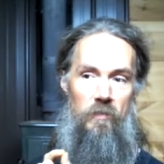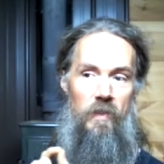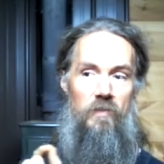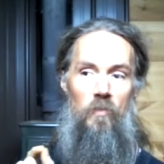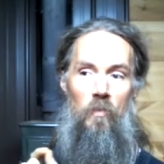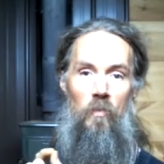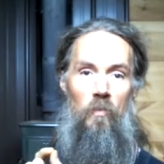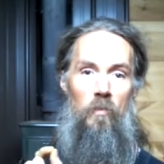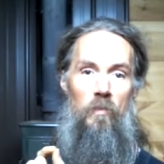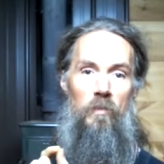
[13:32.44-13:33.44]
That's
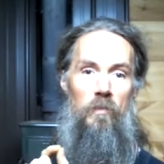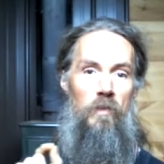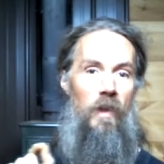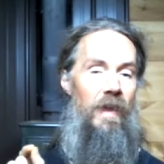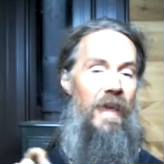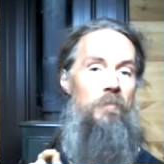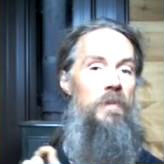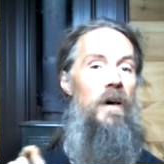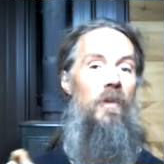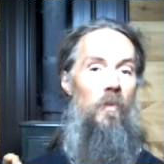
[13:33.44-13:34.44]
it can't
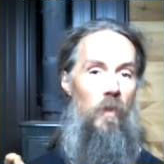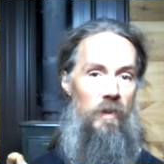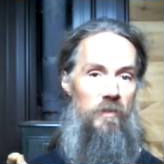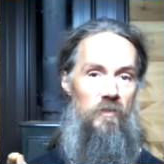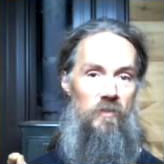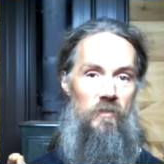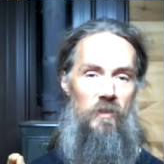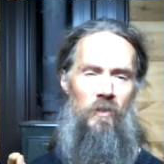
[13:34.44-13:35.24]
be otherwise.